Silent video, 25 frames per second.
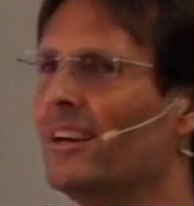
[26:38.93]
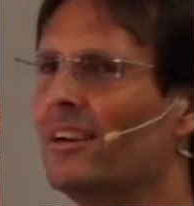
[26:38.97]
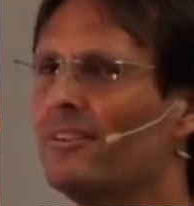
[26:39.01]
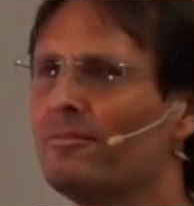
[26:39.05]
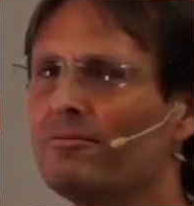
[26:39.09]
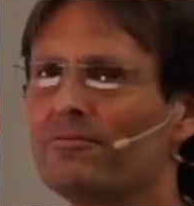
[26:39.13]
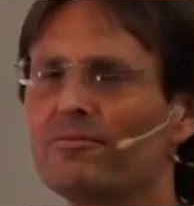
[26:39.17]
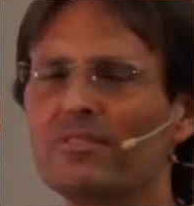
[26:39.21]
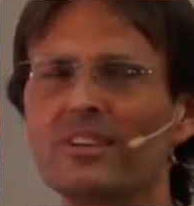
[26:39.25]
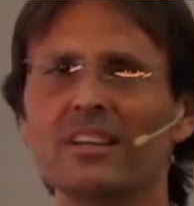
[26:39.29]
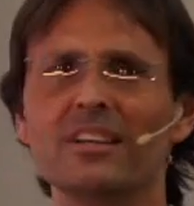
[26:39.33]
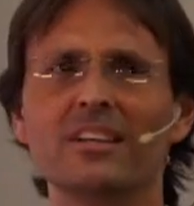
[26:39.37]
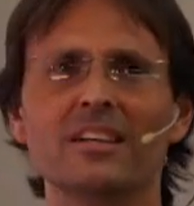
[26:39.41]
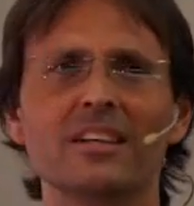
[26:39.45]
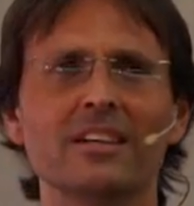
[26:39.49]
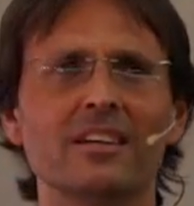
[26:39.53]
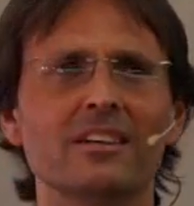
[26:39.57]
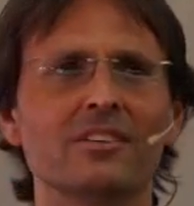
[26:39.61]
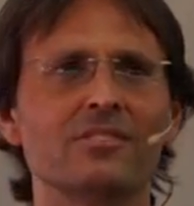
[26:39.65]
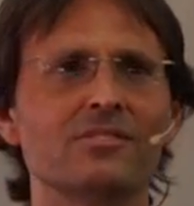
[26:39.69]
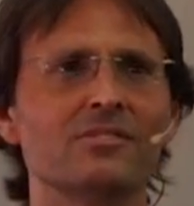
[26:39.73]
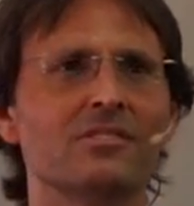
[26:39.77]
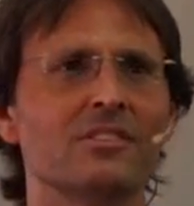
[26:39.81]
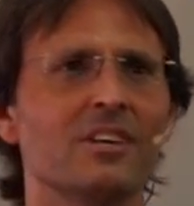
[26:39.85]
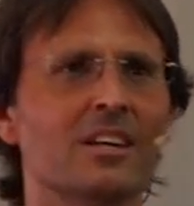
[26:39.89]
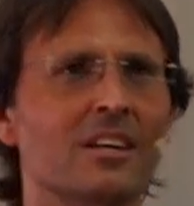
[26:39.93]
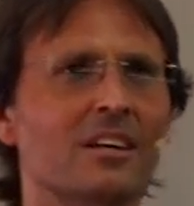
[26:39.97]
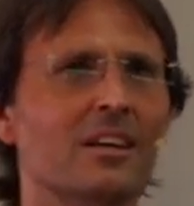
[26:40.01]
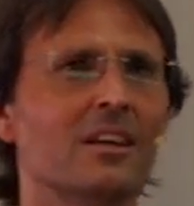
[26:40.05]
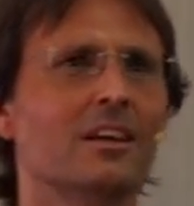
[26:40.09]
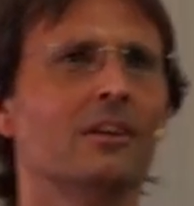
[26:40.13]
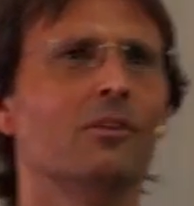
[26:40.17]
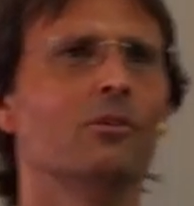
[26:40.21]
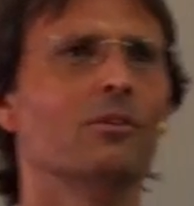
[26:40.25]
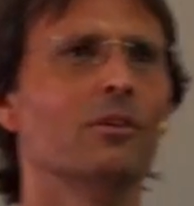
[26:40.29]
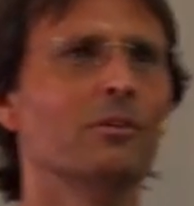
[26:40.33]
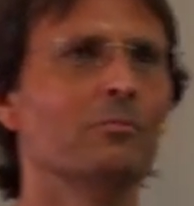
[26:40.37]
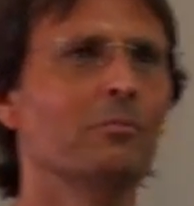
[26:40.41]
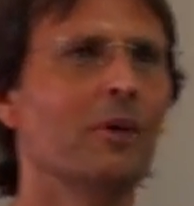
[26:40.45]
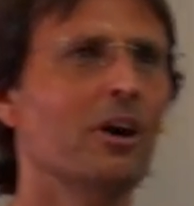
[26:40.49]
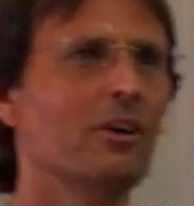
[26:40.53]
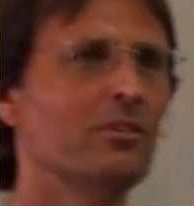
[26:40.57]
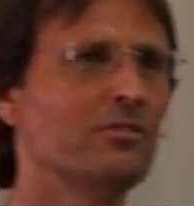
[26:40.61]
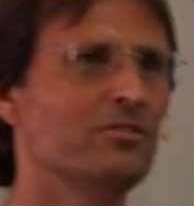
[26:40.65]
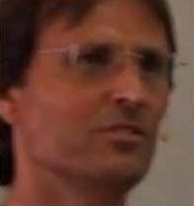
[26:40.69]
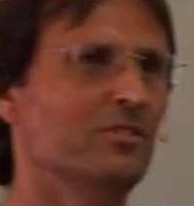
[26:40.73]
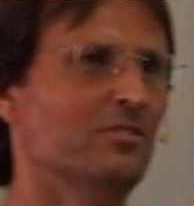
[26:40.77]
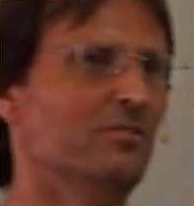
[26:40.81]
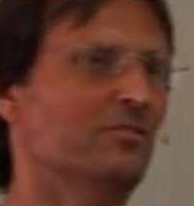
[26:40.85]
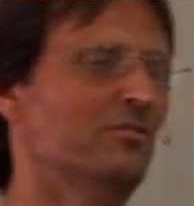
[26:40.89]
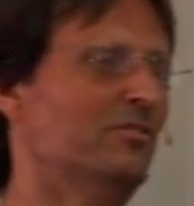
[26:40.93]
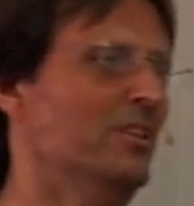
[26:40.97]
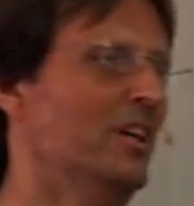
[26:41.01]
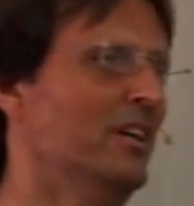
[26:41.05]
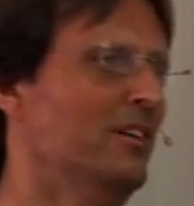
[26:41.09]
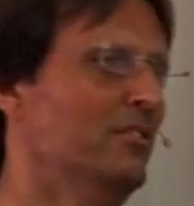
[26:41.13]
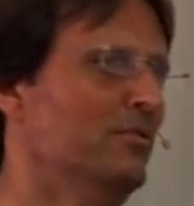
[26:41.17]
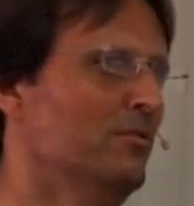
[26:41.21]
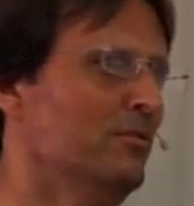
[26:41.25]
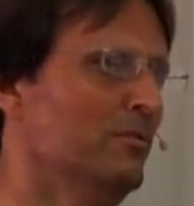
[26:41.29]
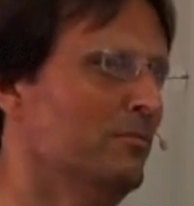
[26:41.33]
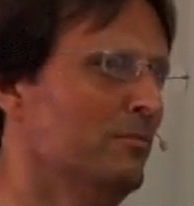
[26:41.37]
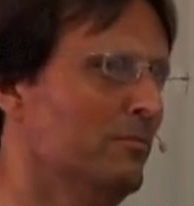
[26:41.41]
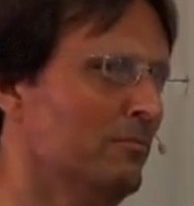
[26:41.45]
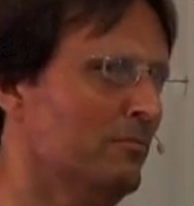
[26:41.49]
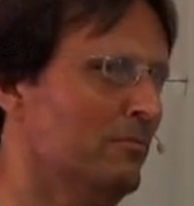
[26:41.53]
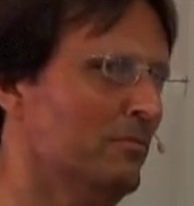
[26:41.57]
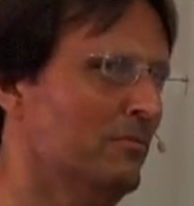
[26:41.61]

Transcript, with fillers: feelings or emotions that you're